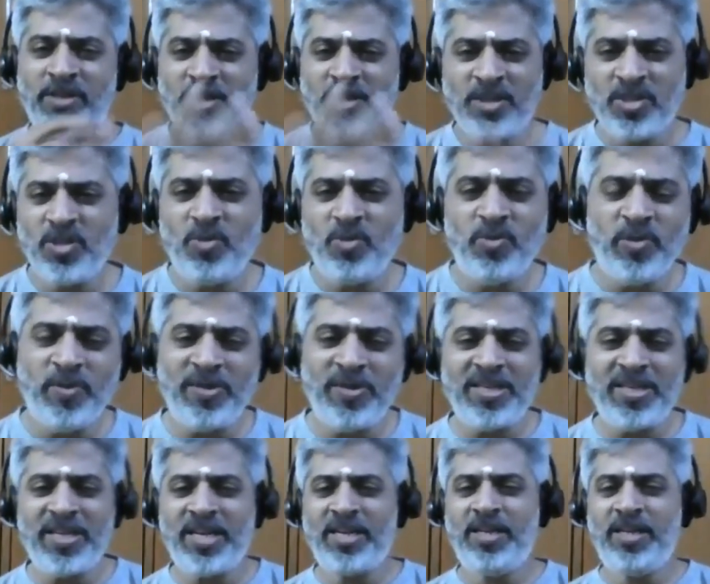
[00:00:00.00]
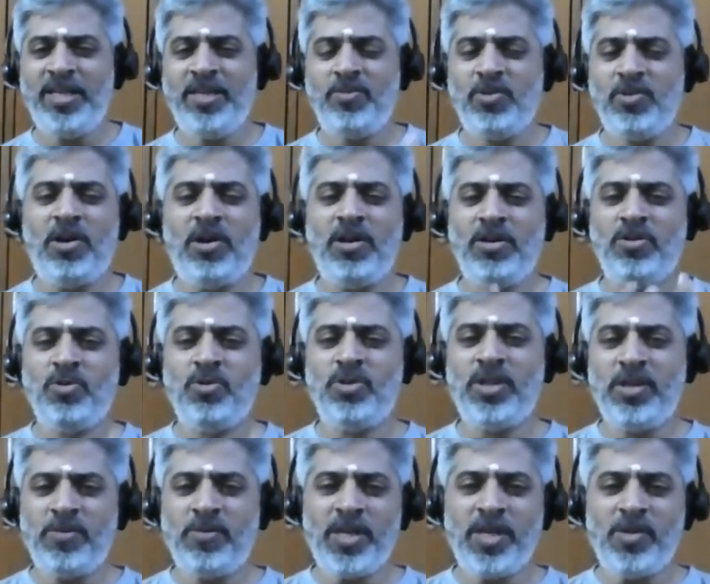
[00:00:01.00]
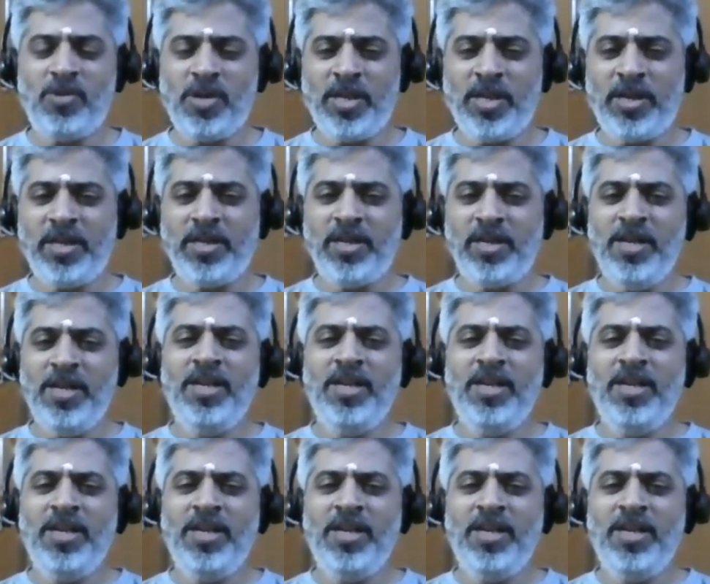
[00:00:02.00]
That's how we will react, right? We all do that way, really, right?